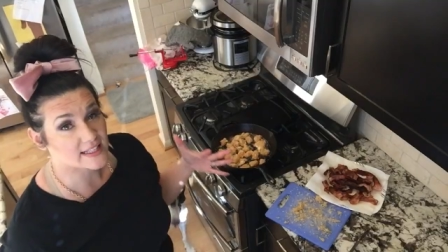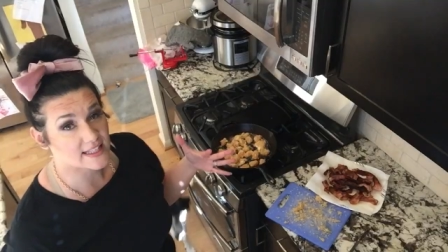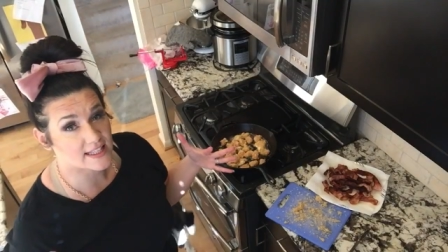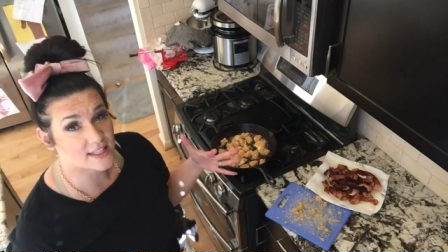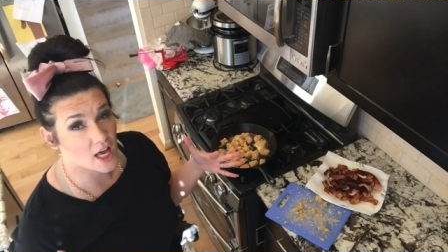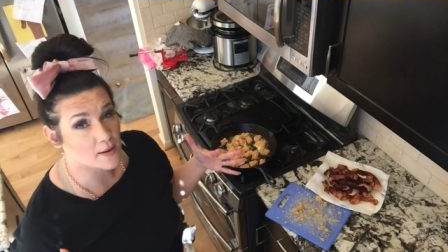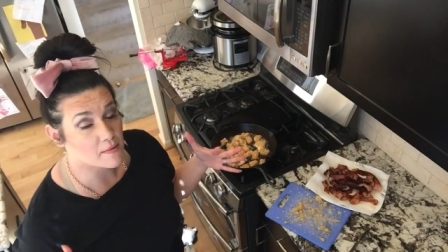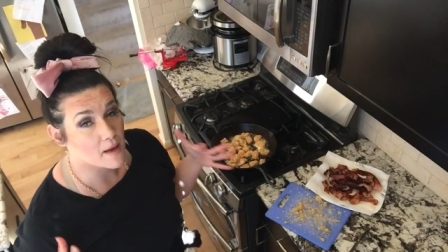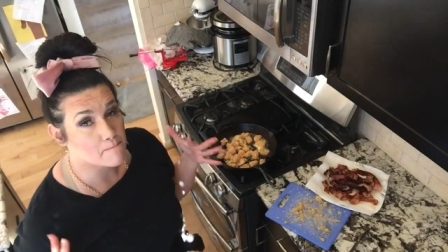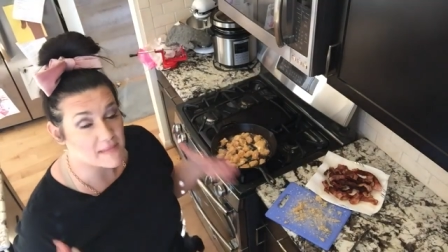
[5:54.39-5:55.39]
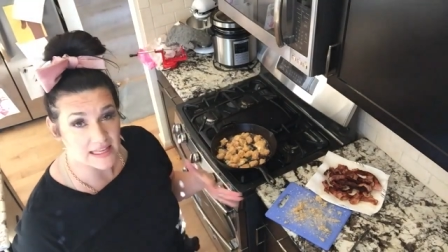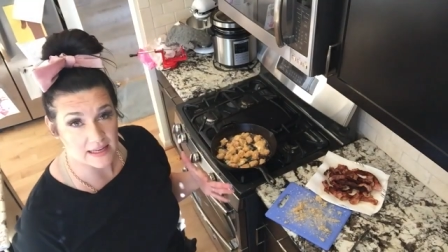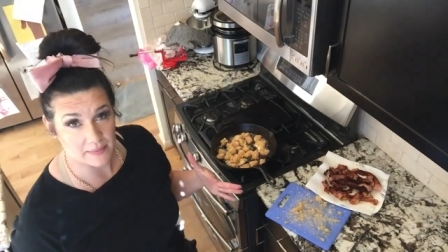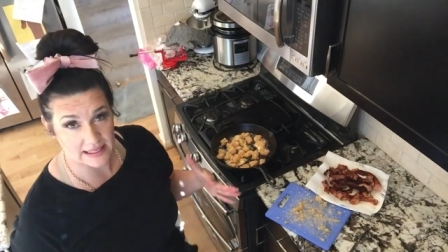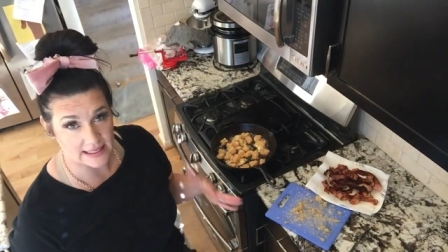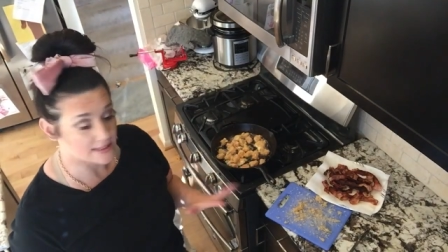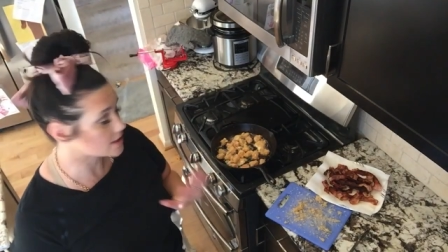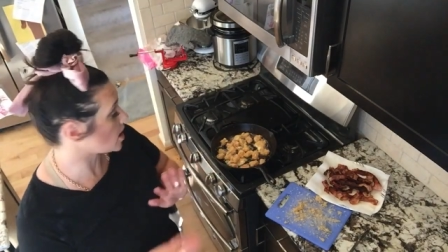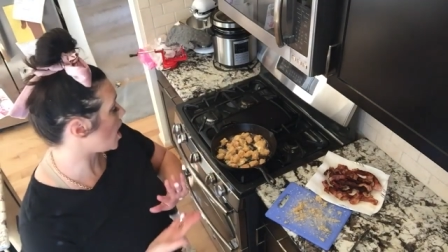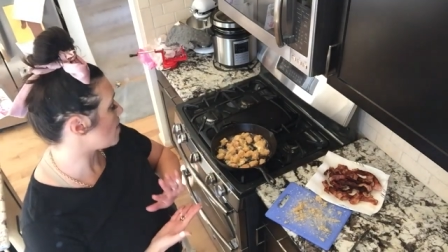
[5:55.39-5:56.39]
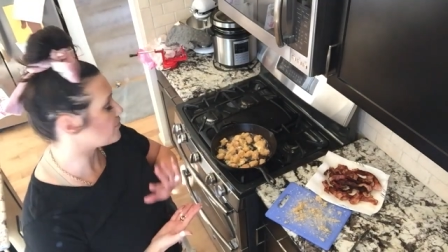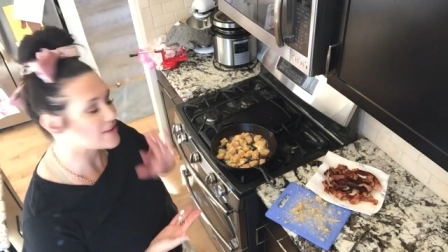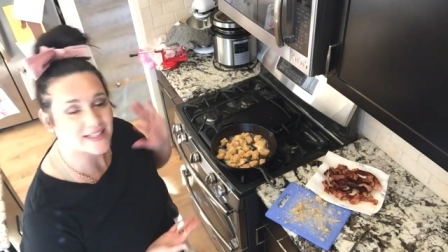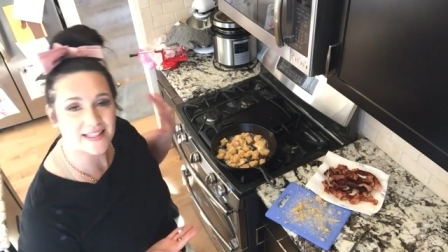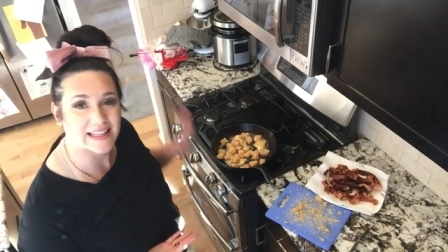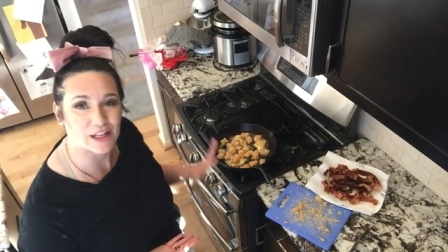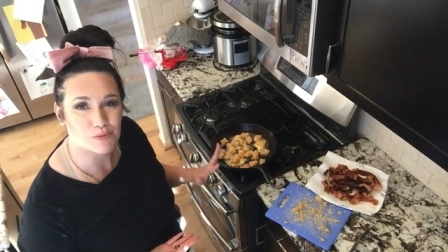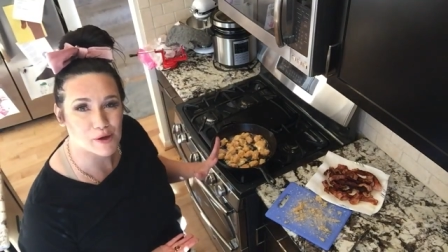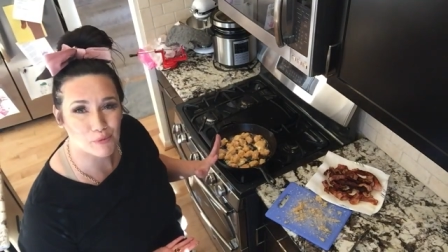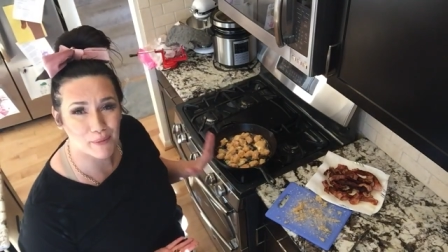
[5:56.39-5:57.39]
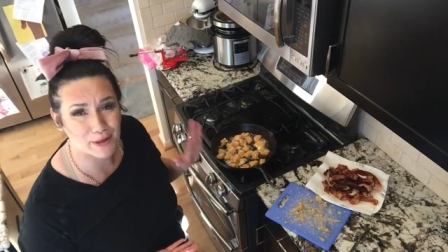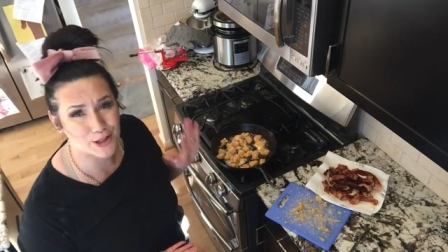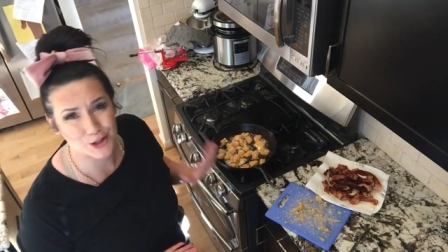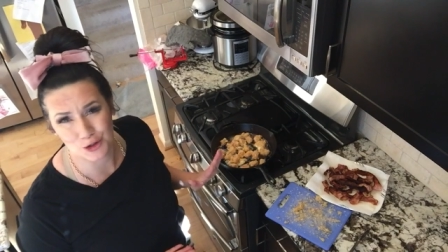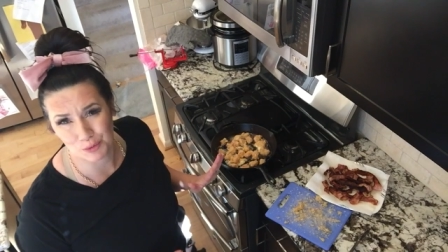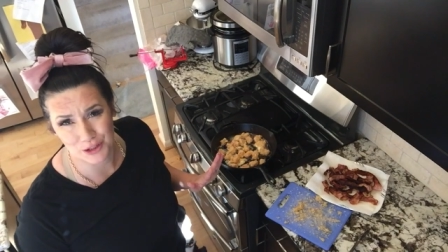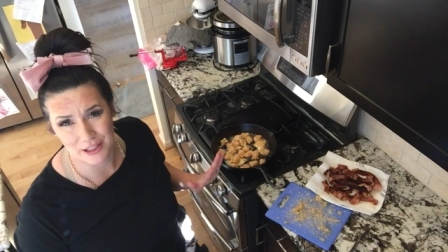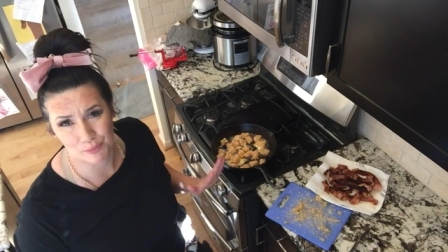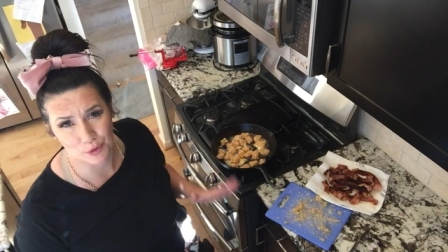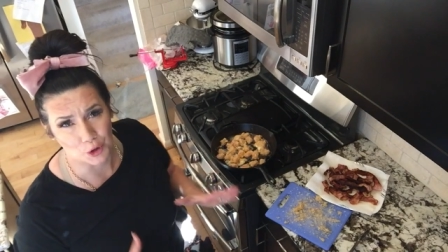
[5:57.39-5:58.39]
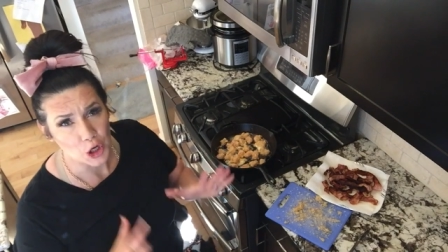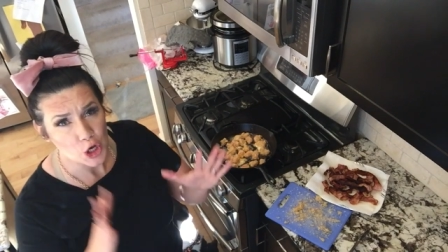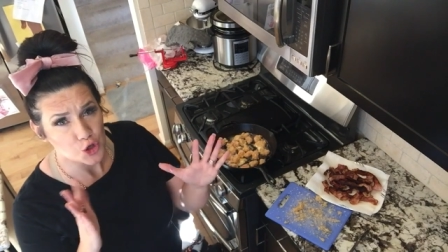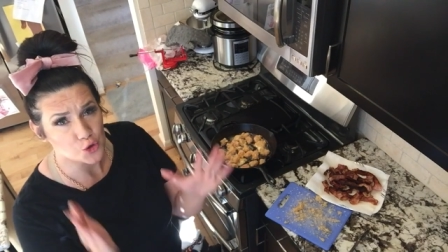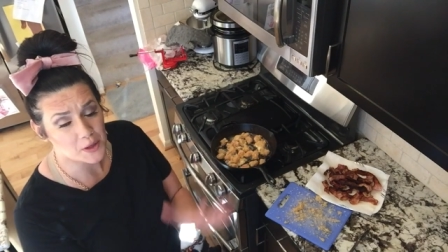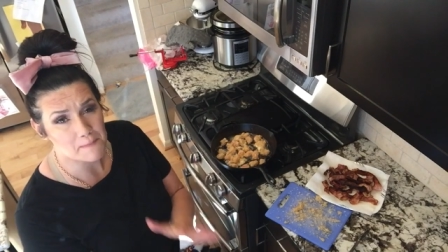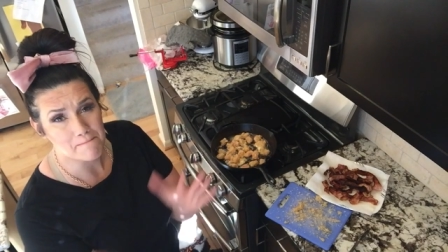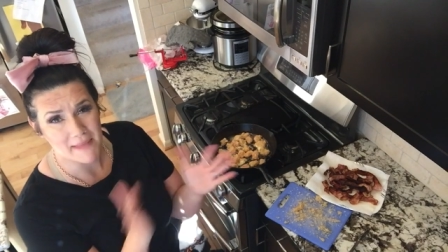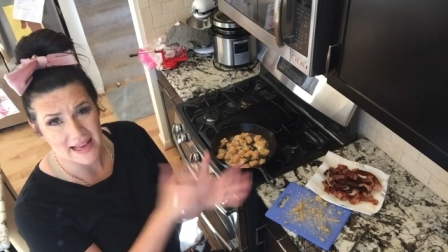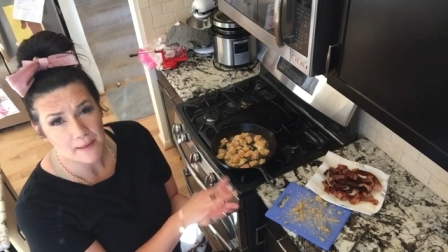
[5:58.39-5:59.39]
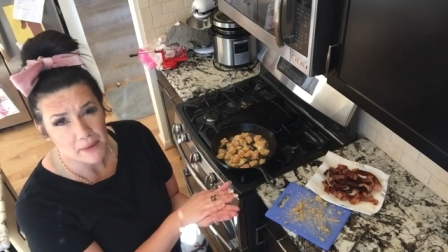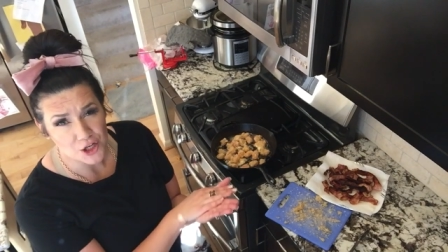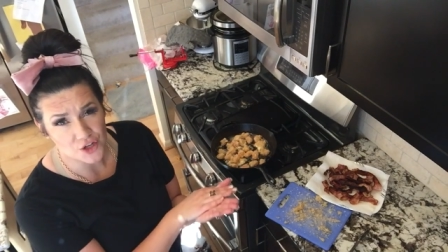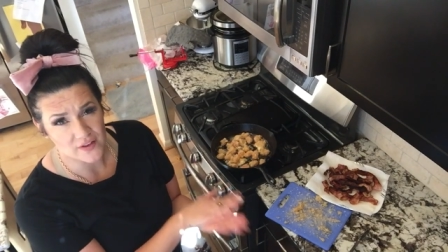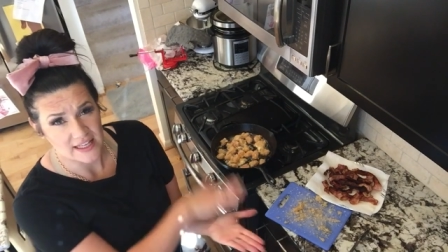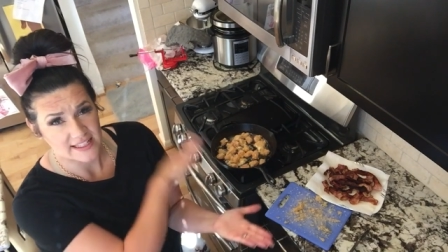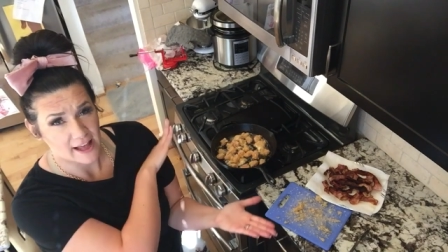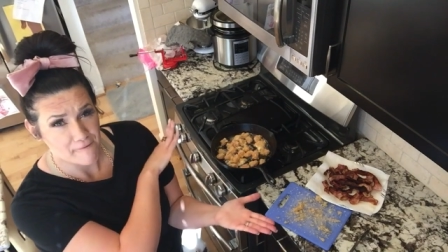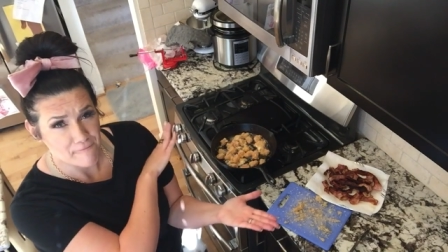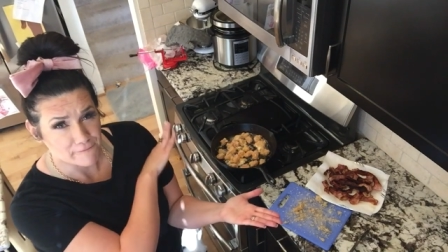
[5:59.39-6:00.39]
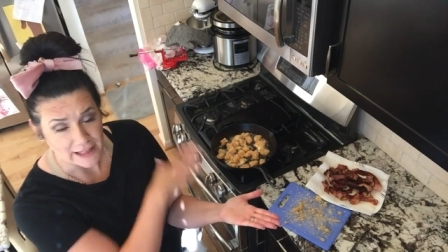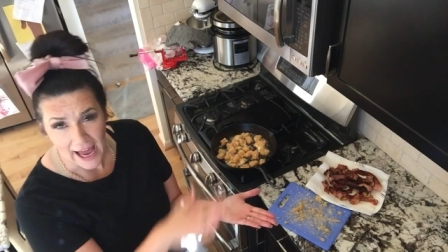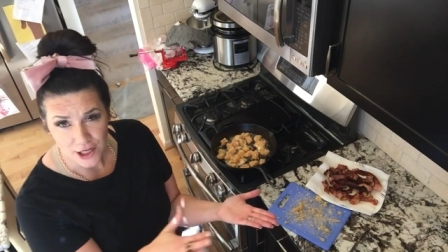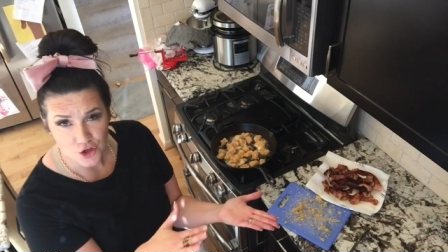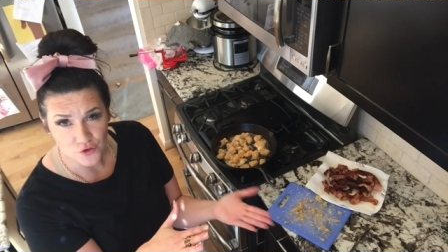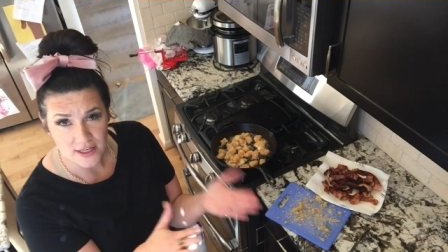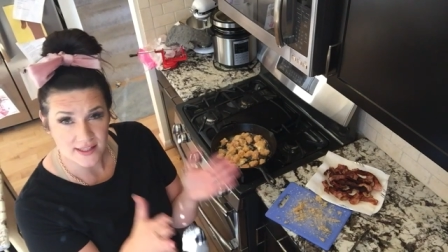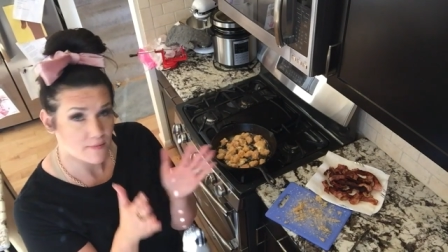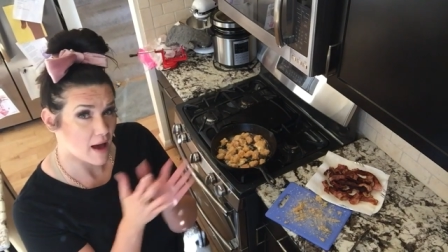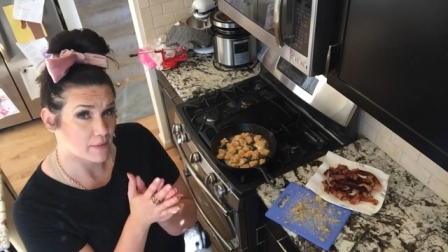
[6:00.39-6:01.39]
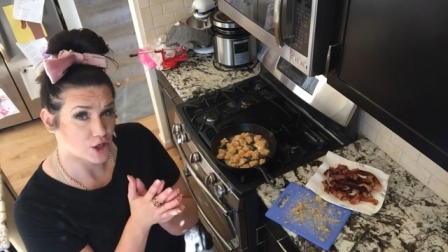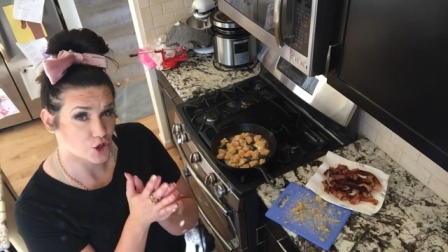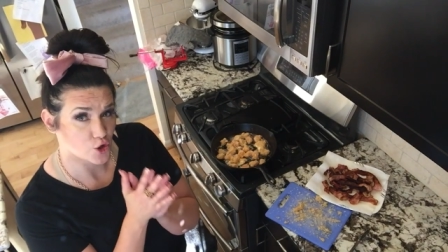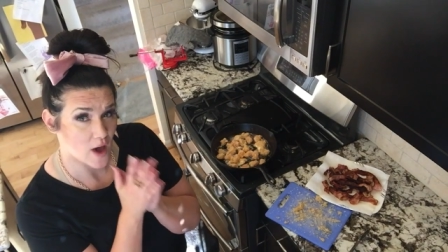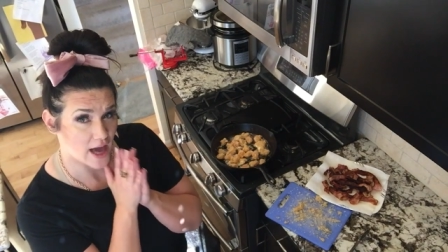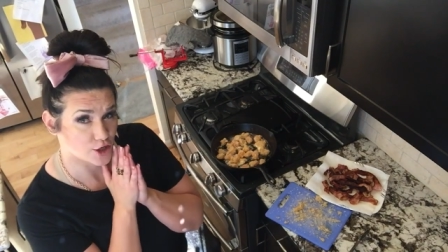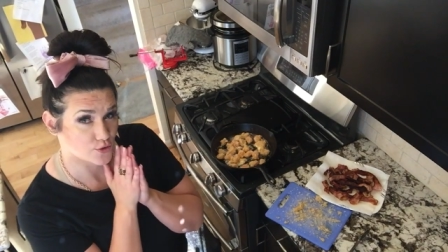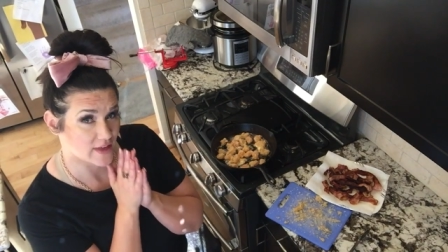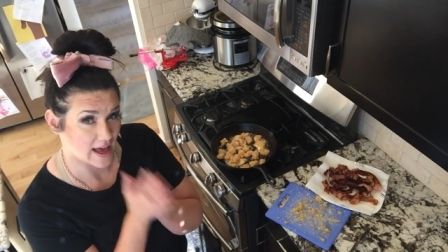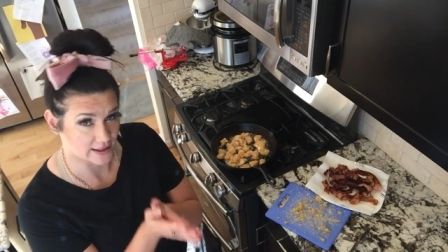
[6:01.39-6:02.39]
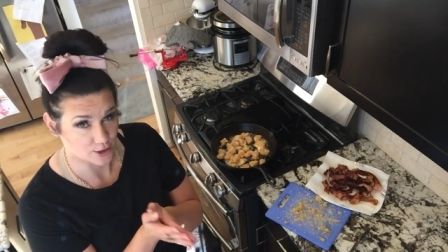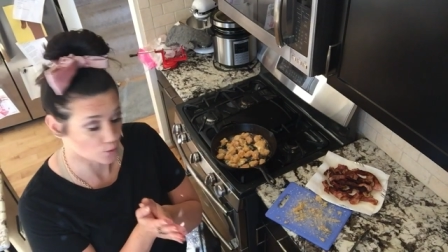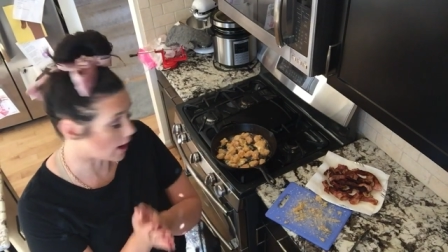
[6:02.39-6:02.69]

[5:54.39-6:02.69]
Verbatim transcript: Since this is on medium heat, this keto meal prep is super simple. You could make a bunch of these and flash freeze them. I'm going to show you how to do that as